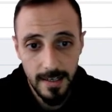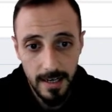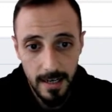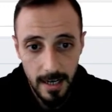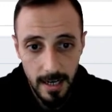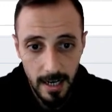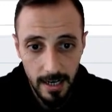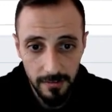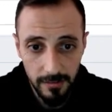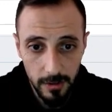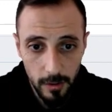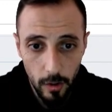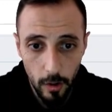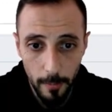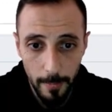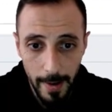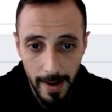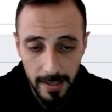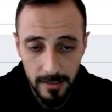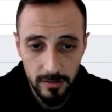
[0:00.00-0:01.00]
I will go
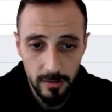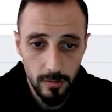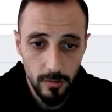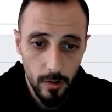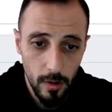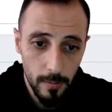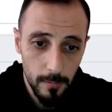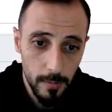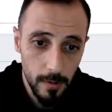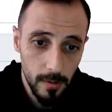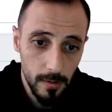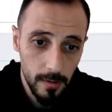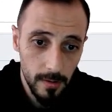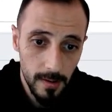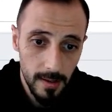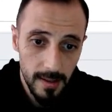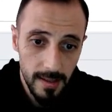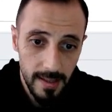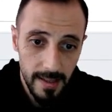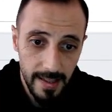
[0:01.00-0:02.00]
back to normal.
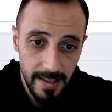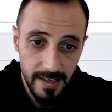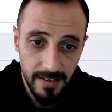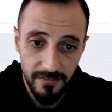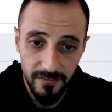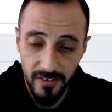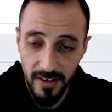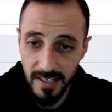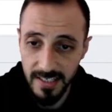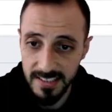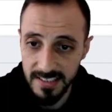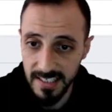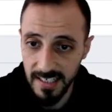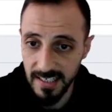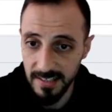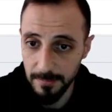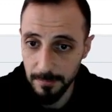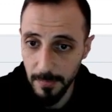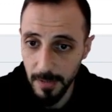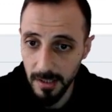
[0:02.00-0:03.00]
If I say
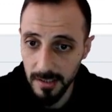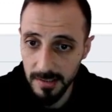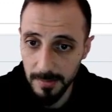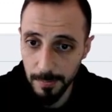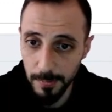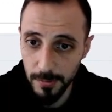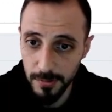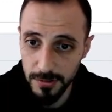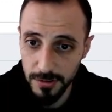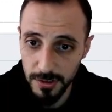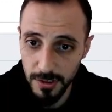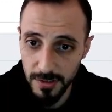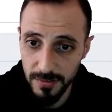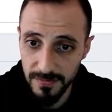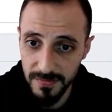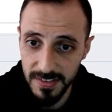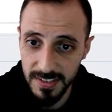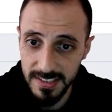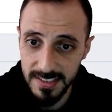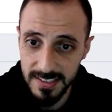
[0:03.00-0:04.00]
multiple
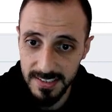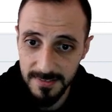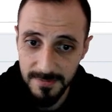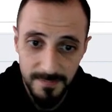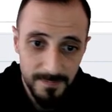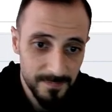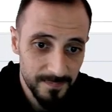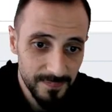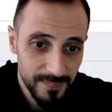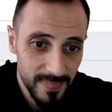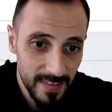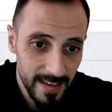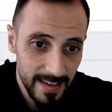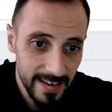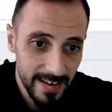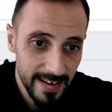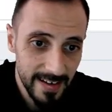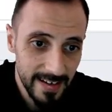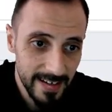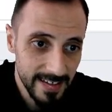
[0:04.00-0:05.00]
surface,
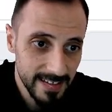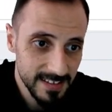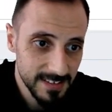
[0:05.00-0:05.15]
it's